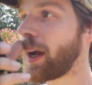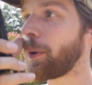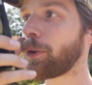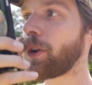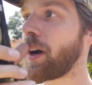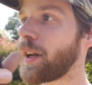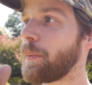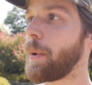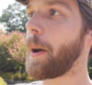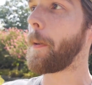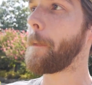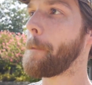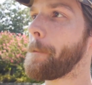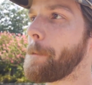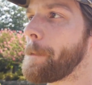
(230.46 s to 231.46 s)
guy was talking about?
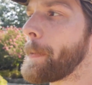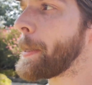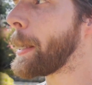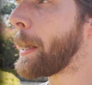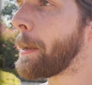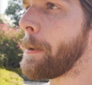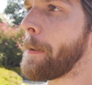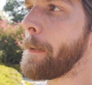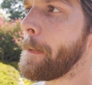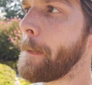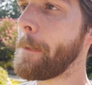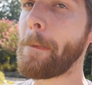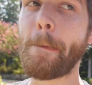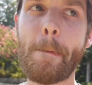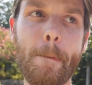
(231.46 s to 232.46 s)
So it's in the
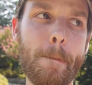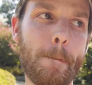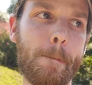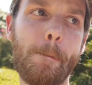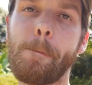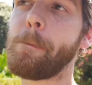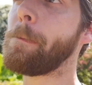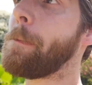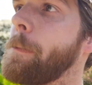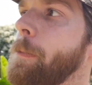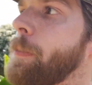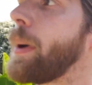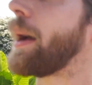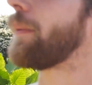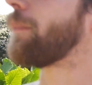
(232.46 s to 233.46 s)
shade. Maybe
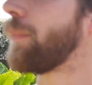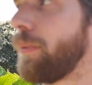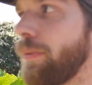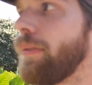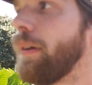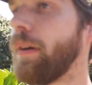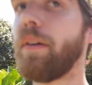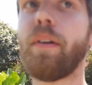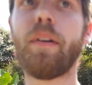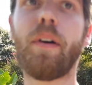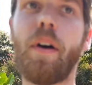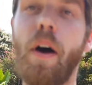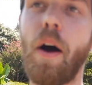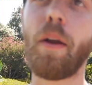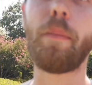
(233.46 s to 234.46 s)
I'm it's around that corner
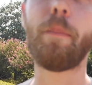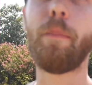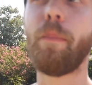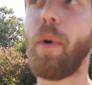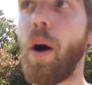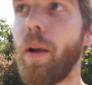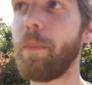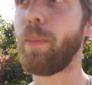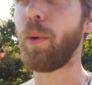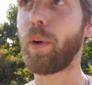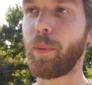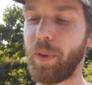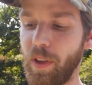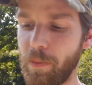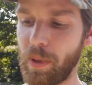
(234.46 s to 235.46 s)
over on, there. On board
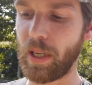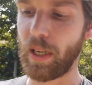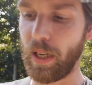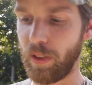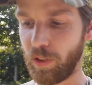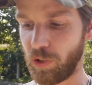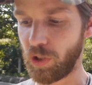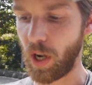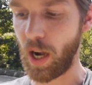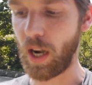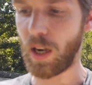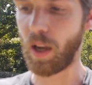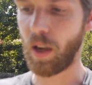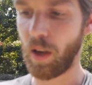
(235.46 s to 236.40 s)
with it being in the shade,